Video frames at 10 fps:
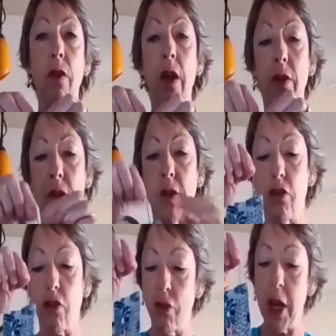the
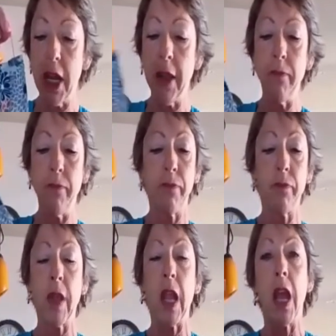string
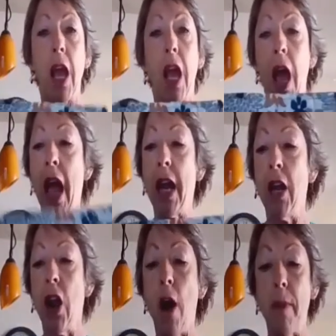and
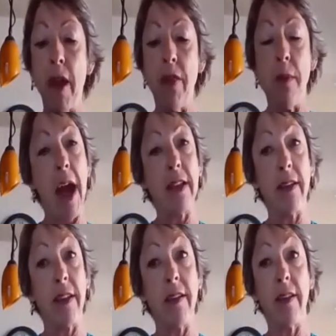not by the
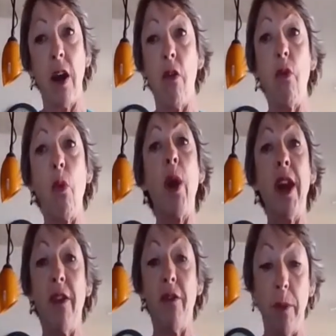mask itself
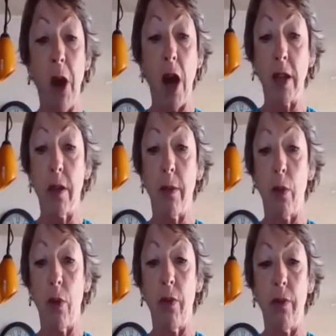whenever
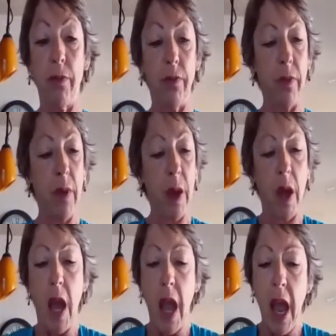possible.
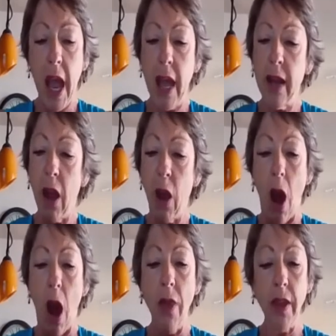And
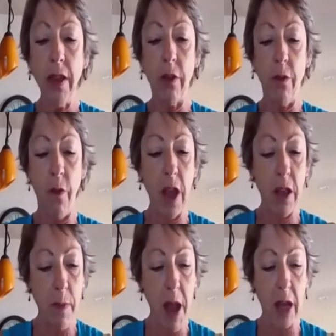on these
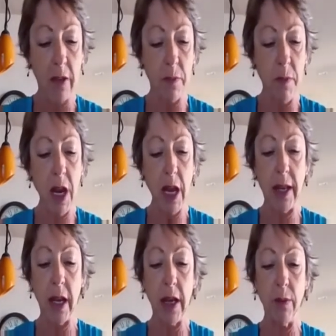face masks, many
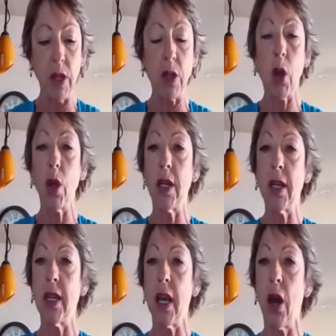times it's hard to
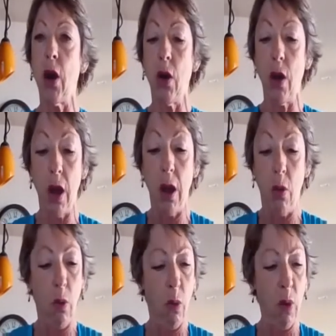tell
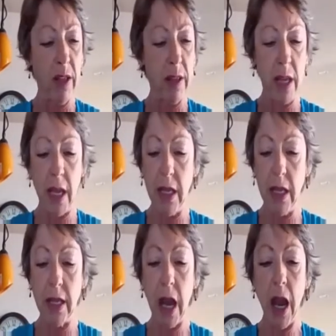what's the
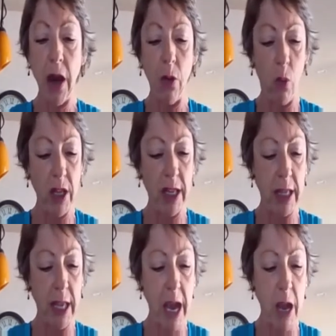inside and what's
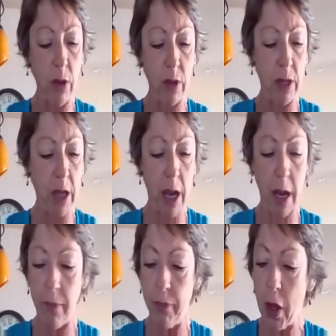the outside.
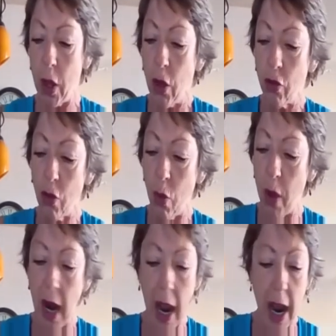So what
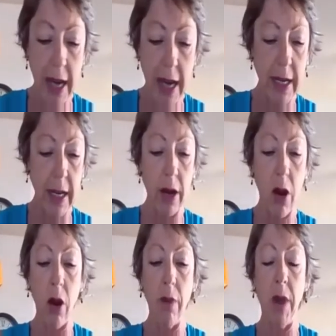I did
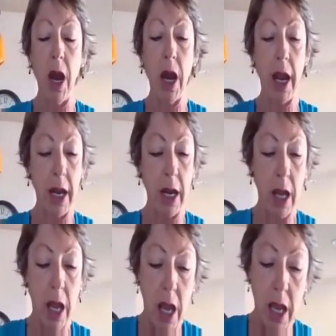on mine
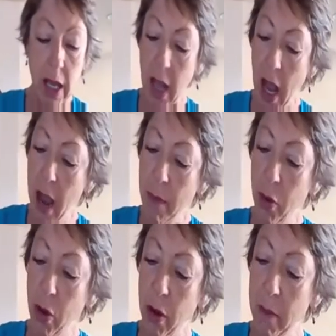is I
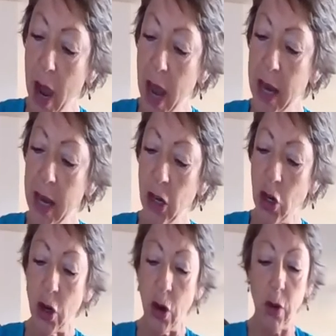put my
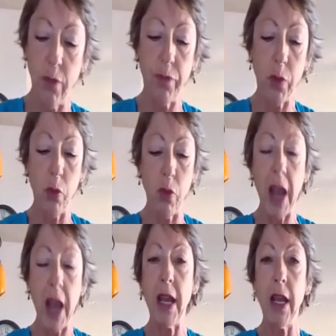initial
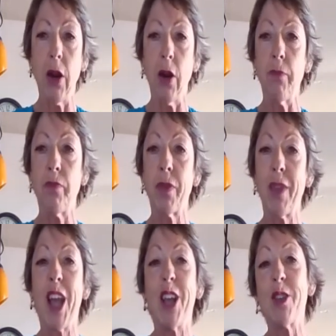right here.
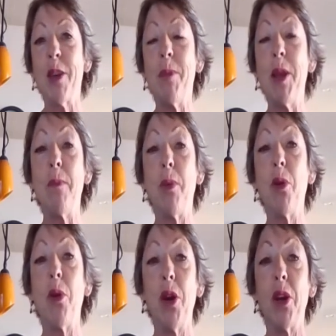Some
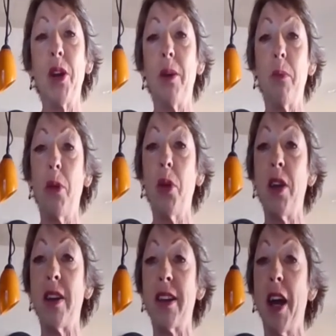people
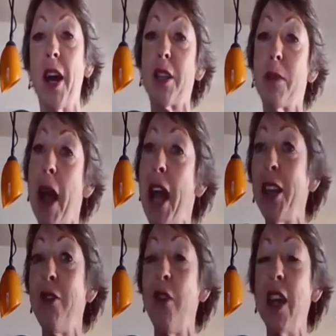put a
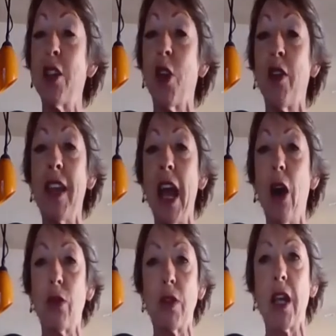smiley face on the
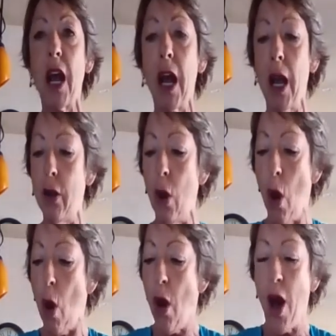outside
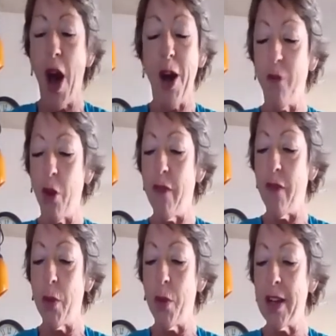for
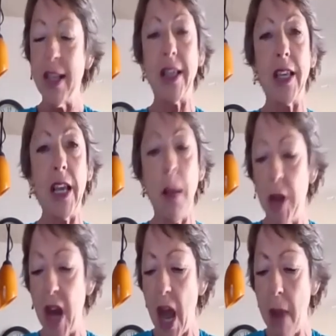everyone to see,
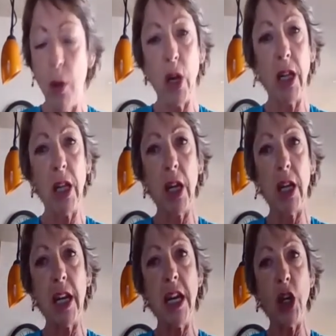but I put a little
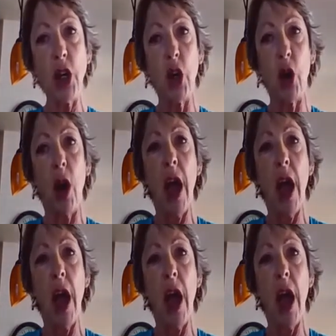initial,